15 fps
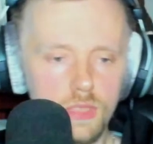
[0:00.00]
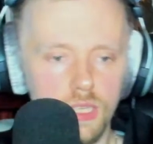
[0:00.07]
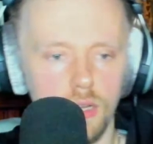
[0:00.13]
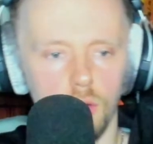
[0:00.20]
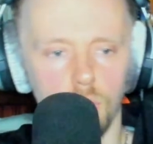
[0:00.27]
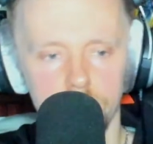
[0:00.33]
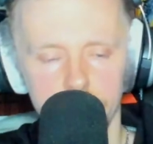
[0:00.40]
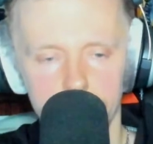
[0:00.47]

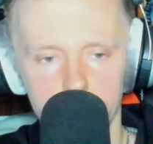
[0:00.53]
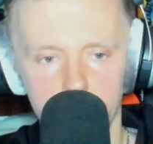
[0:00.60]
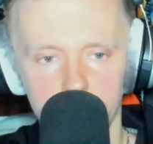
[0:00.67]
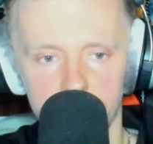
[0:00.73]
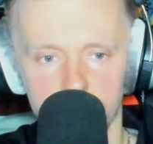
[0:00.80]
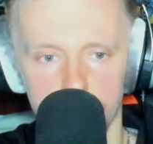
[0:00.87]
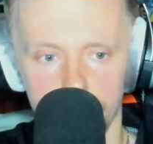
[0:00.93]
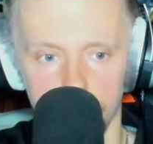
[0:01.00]
Okay,
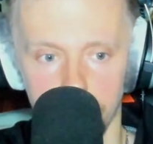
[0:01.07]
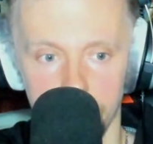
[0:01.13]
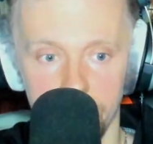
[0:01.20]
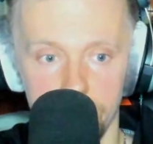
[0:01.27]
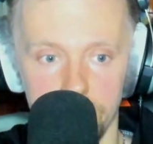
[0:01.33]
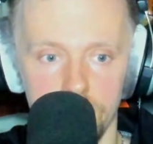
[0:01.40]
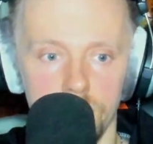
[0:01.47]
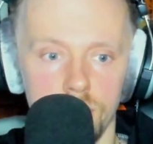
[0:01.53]
let's go
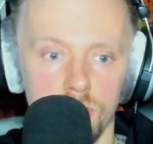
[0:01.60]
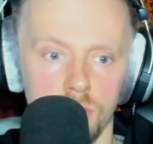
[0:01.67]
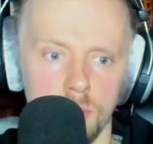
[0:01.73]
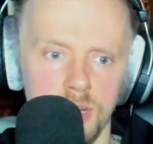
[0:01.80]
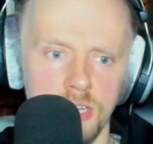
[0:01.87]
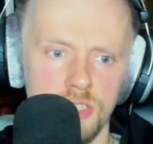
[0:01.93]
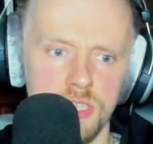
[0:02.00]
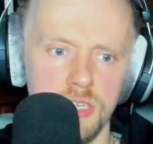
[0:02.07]
back to the
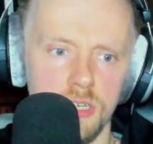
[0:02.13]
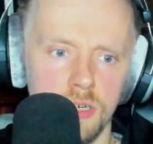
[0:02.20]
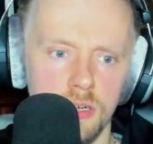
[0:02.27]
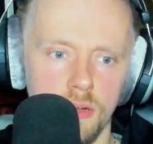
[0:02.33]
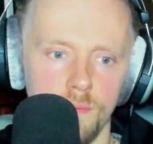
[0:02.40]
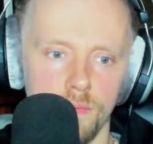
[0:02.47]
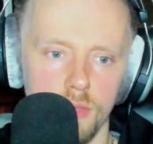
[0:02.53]
match here.